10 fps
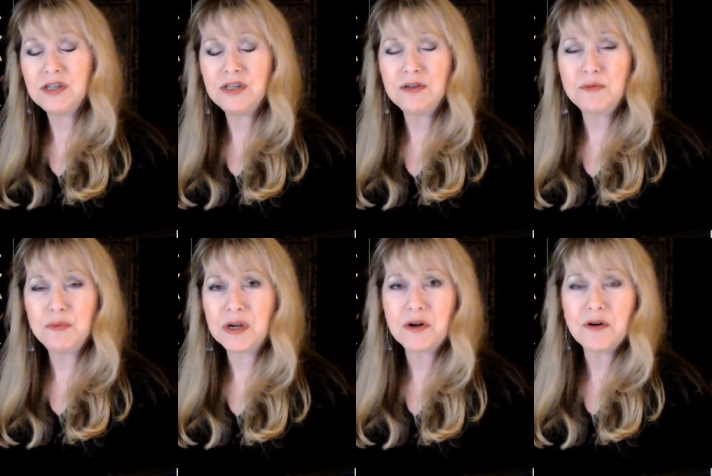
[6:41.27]
we
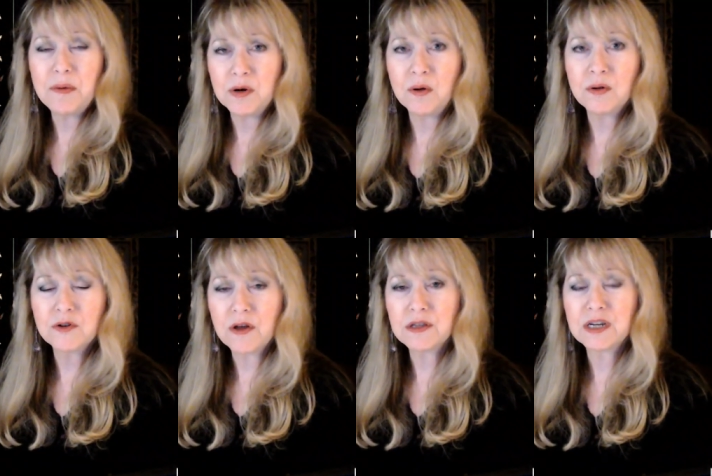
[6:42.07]
pick her up and hold her
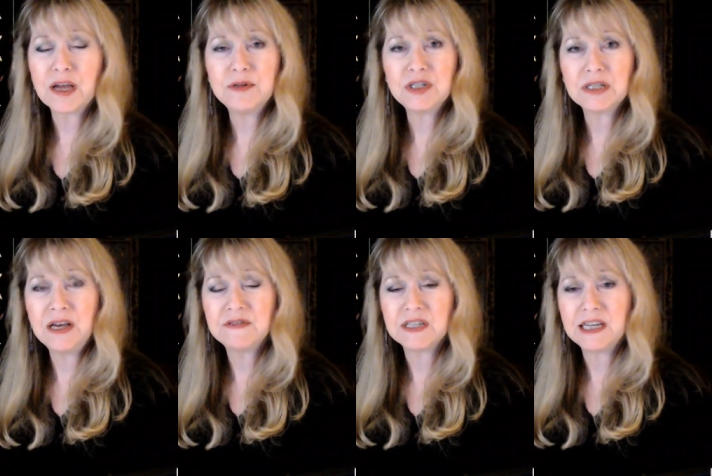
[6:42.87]
all the time, and she
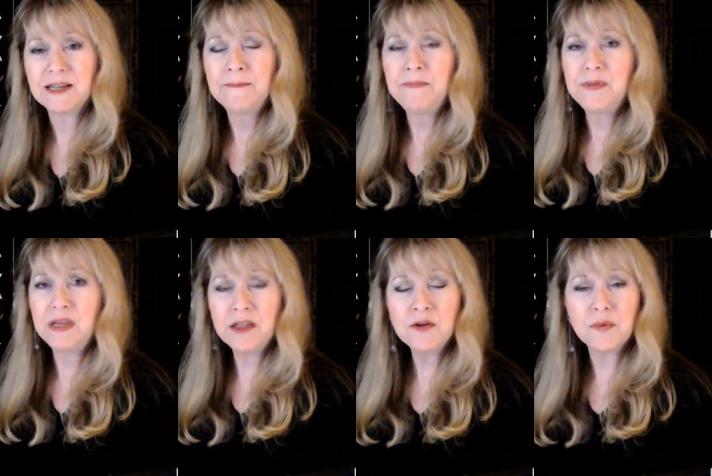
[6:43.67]
loves it. The
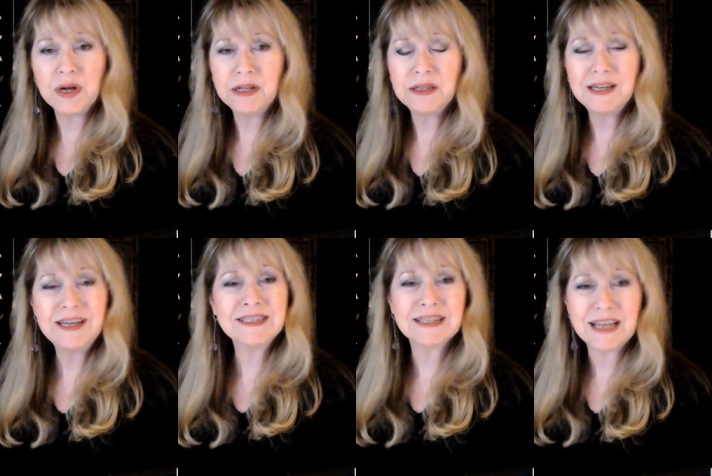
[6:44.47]
other one
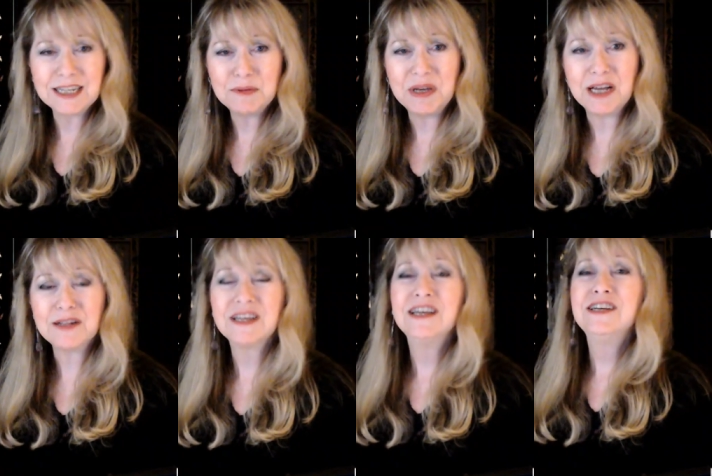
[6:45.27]
doesn't like to be held.
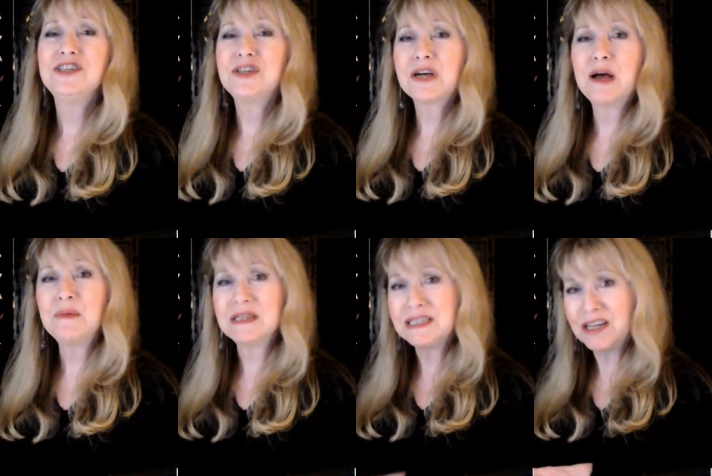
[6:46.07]
She'll come
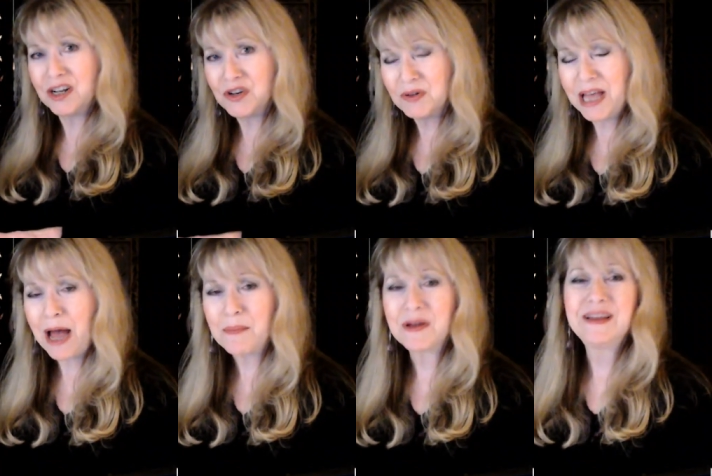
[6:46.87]
and sit on your
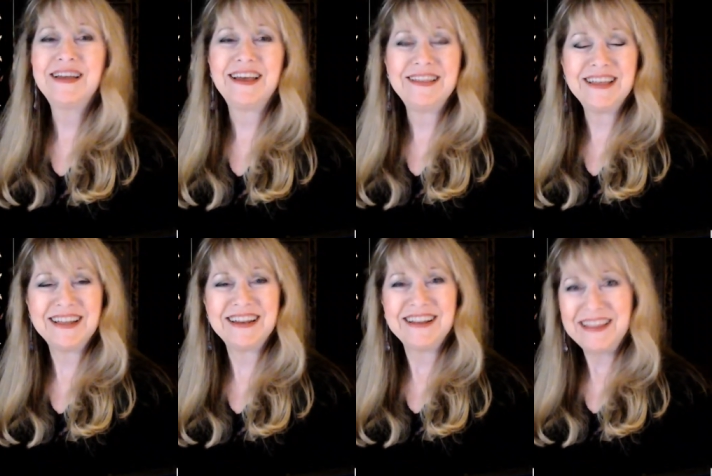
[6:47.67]
lap, and
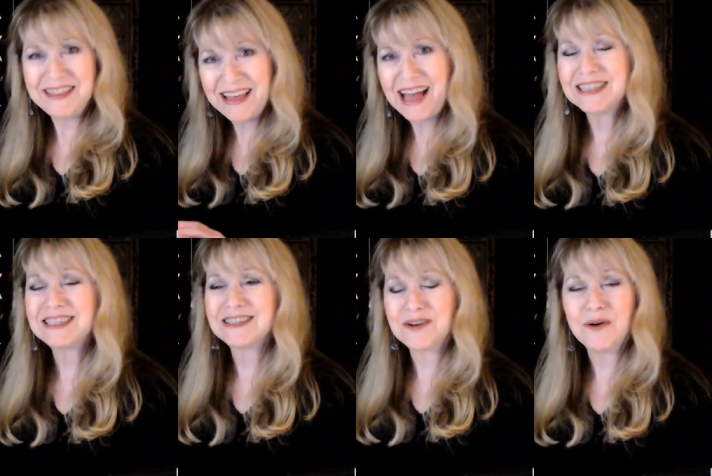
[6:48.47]
then
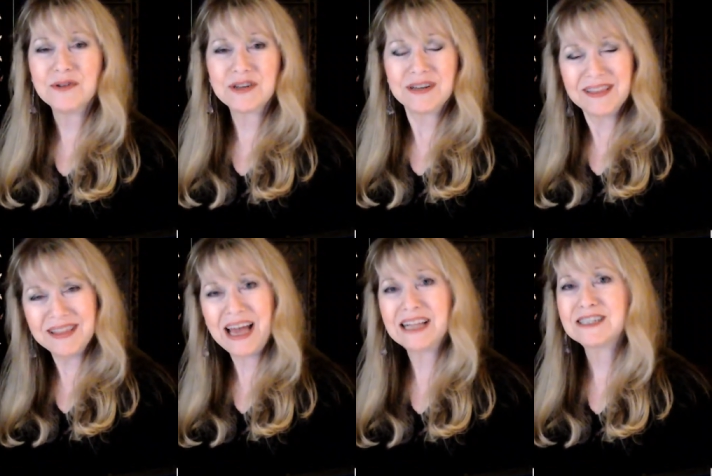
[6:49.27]
that's golden.
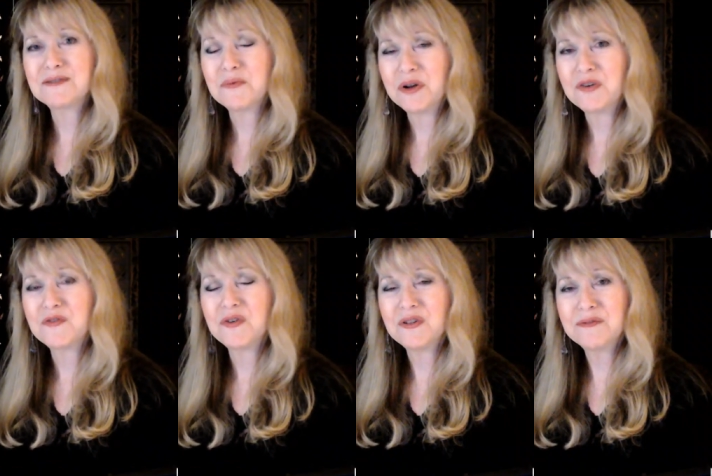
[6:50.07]
That's
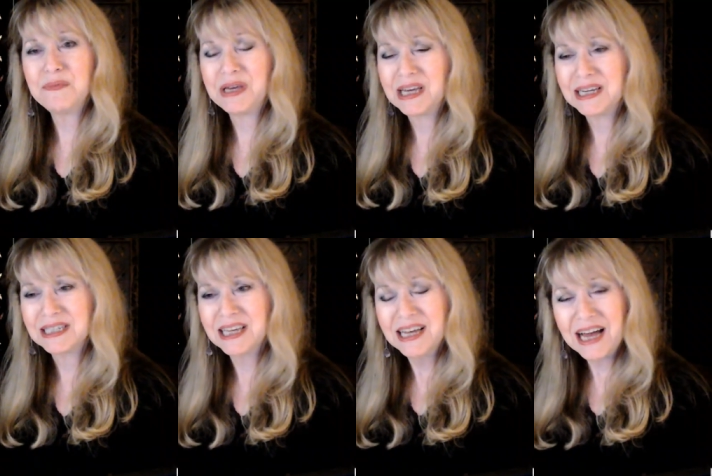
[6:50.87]
wonderful
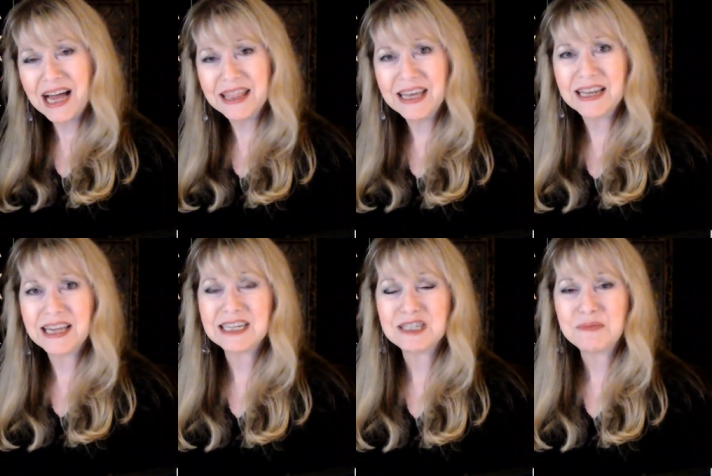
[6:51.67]
because I then
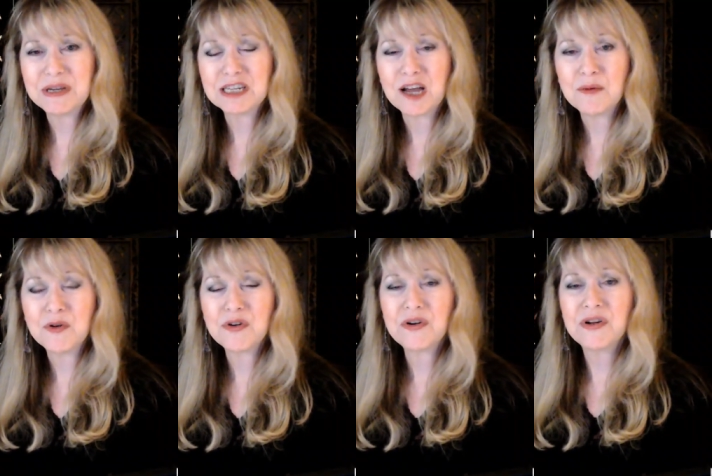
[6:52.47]
get to spend time
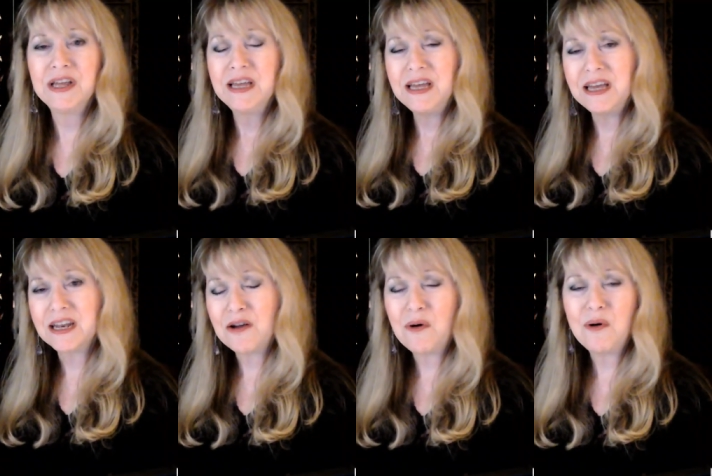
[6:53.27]
with her, and
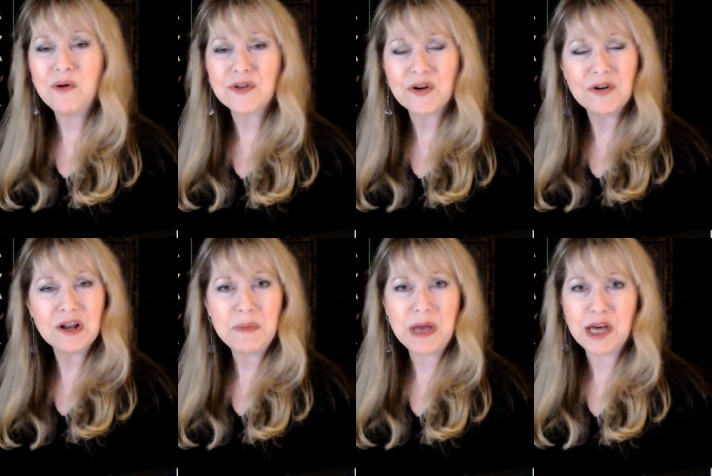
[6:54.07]
I hold her and
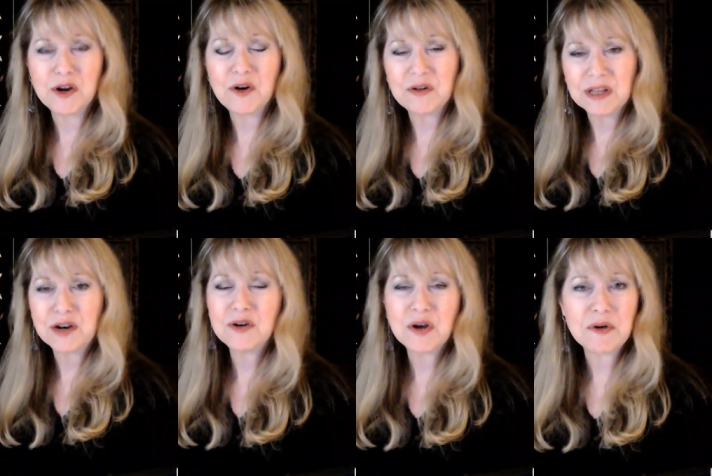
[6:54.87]
I pet her and let
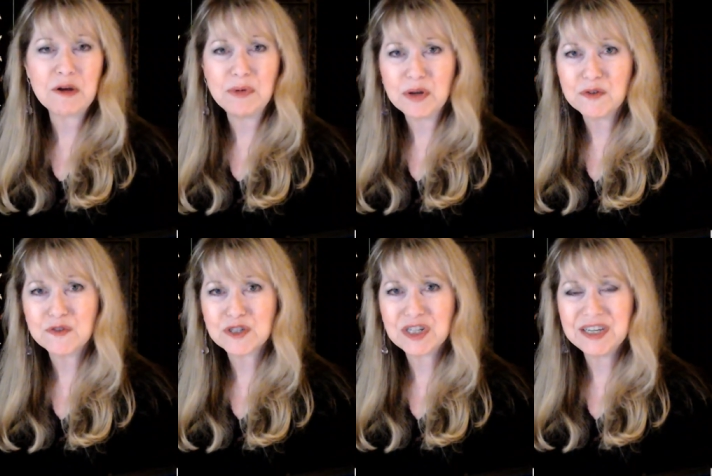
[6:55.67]
her know how beautiful
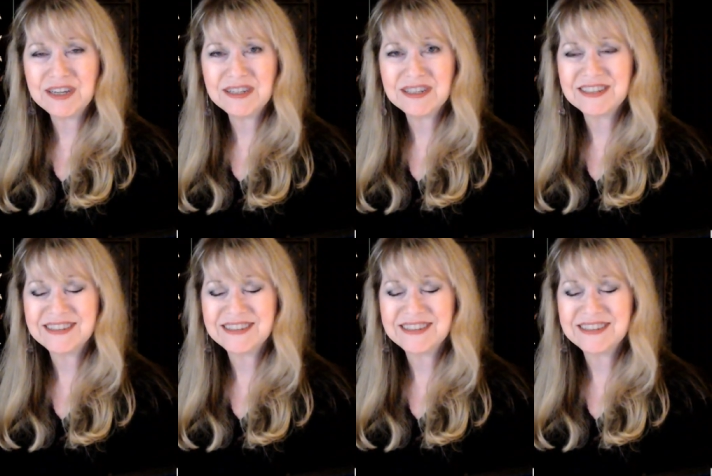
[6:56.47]
she is